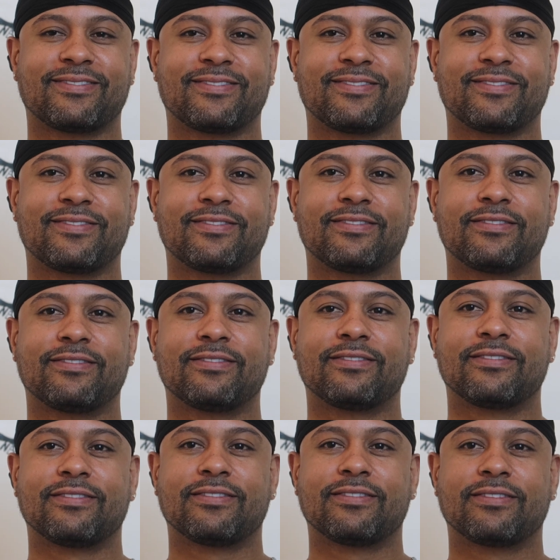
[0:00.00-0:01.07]
Yeah, how do you feel?
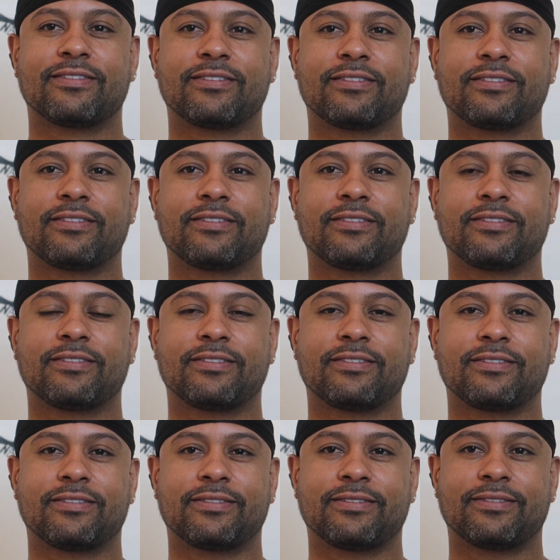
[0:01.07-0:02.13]
So now that you've seen it, because the
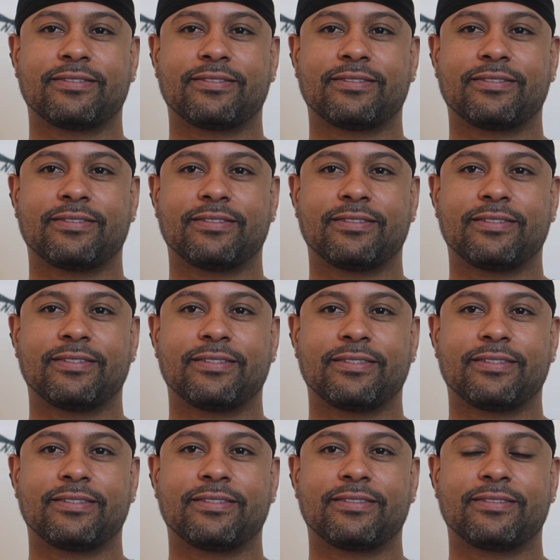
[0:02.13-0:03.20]
camera hasn't seen it yet, so now
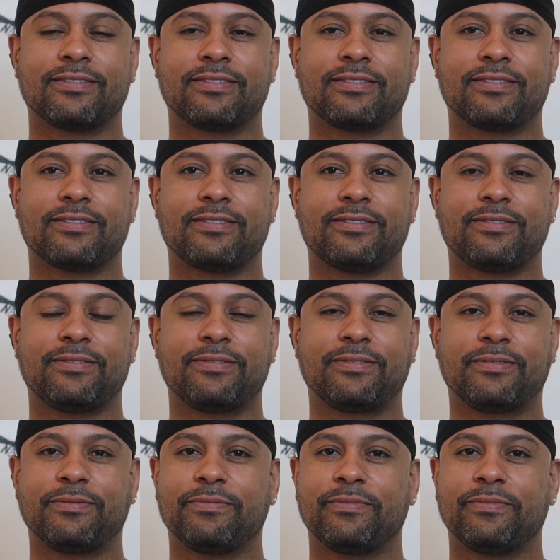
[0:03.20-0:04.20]
that you've seen it, how do you feel?